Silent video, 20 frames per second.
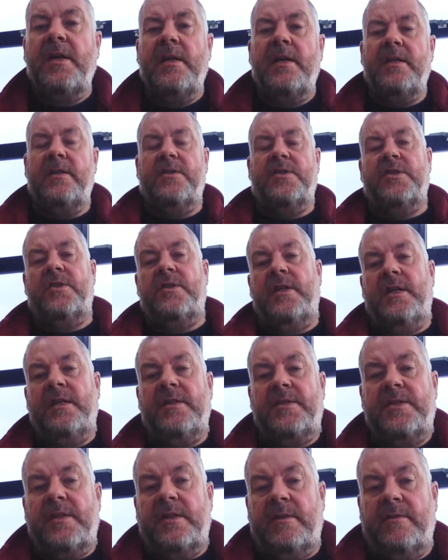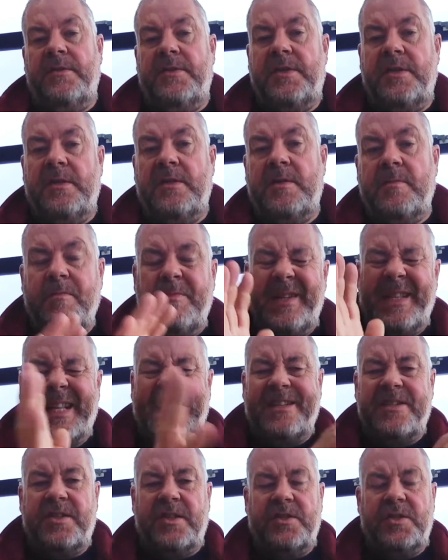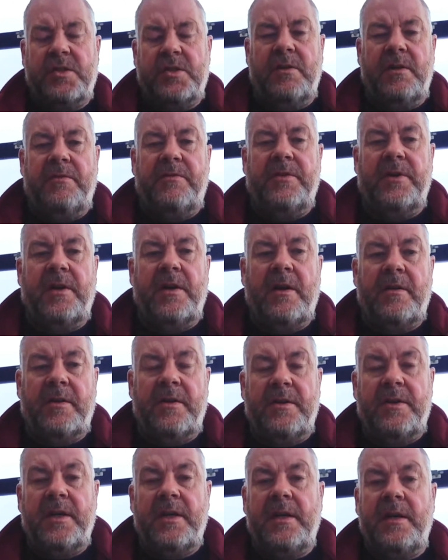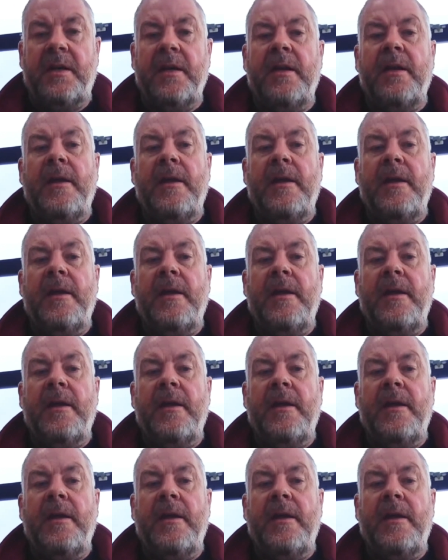internet services. But that's a story for another day.